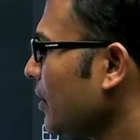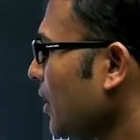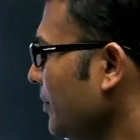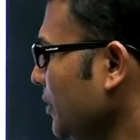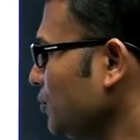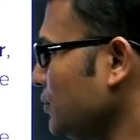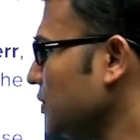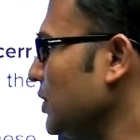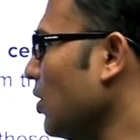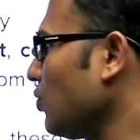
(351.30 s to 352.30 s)
Coming to
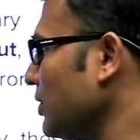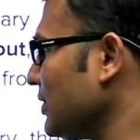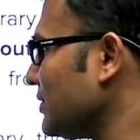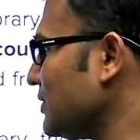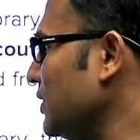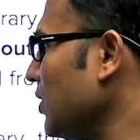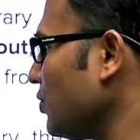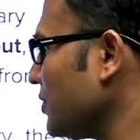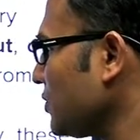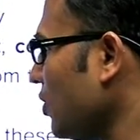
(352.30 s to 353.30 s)
cout,
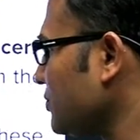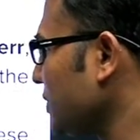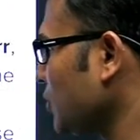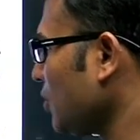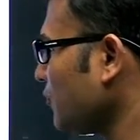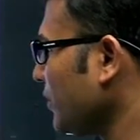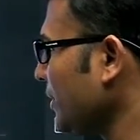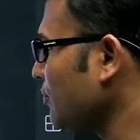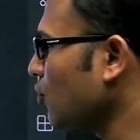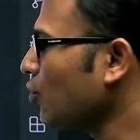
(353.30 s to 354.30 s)
cout is an object of
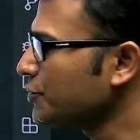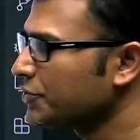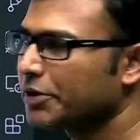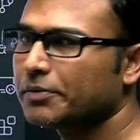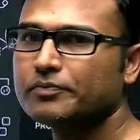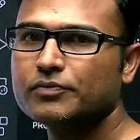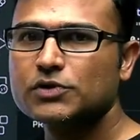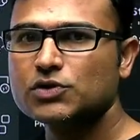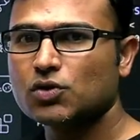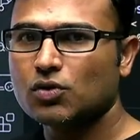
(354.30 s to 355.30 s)
type Ostream.
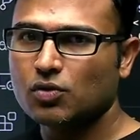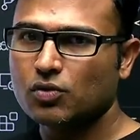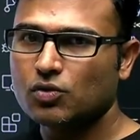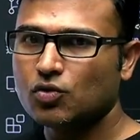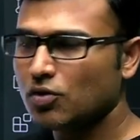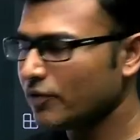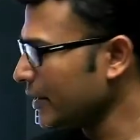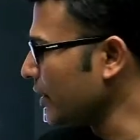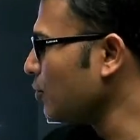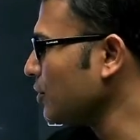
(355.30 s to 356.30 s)
So don't
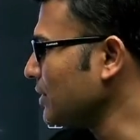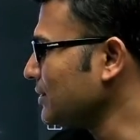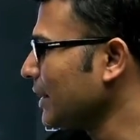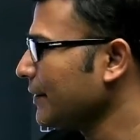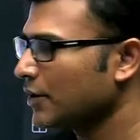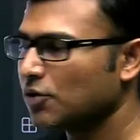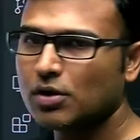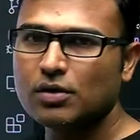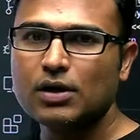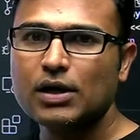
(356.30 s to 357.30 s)
worry about this line at
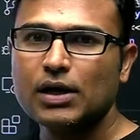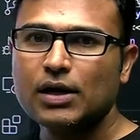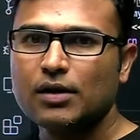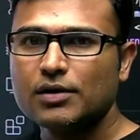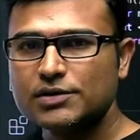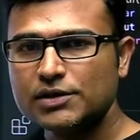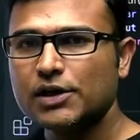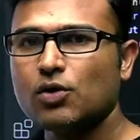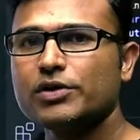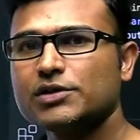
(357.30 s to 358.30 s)
all.
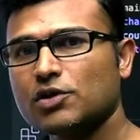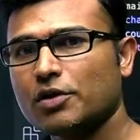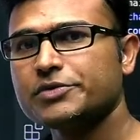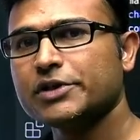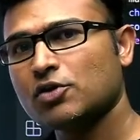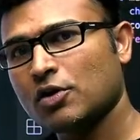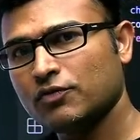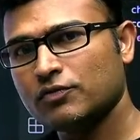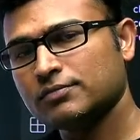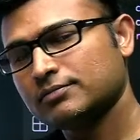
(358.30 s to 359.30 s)
Cout is an object
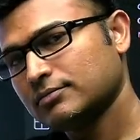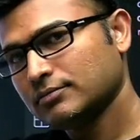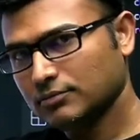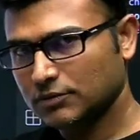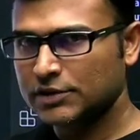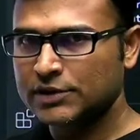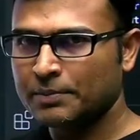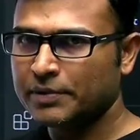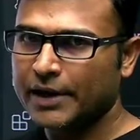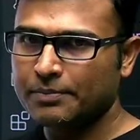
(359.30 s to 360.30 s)
of
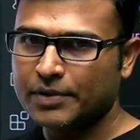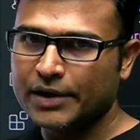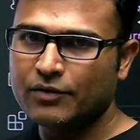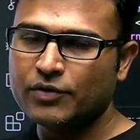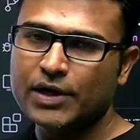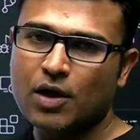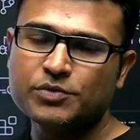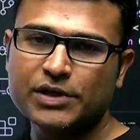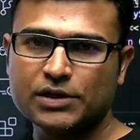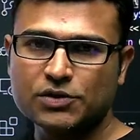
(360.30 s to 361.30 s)
some type. Every
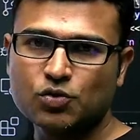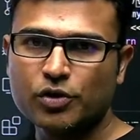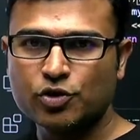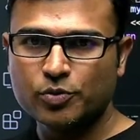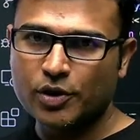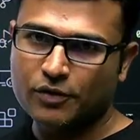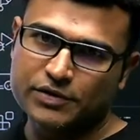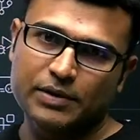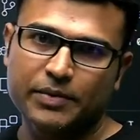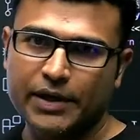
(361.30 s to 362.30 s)
object is going to be of
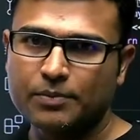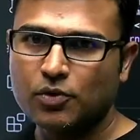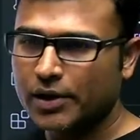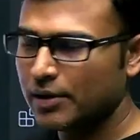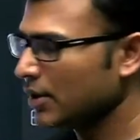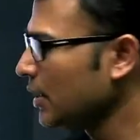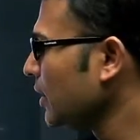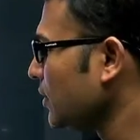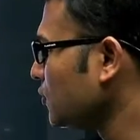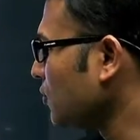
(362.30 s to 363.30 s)
some type. Okay,
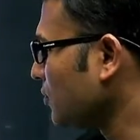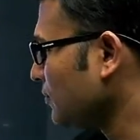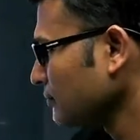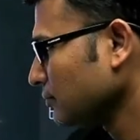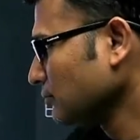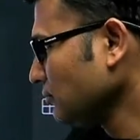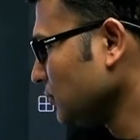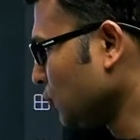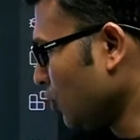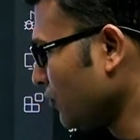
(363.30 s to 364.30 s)
so
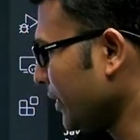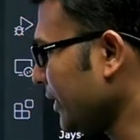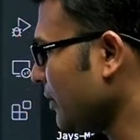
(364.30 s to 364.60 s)
don't worry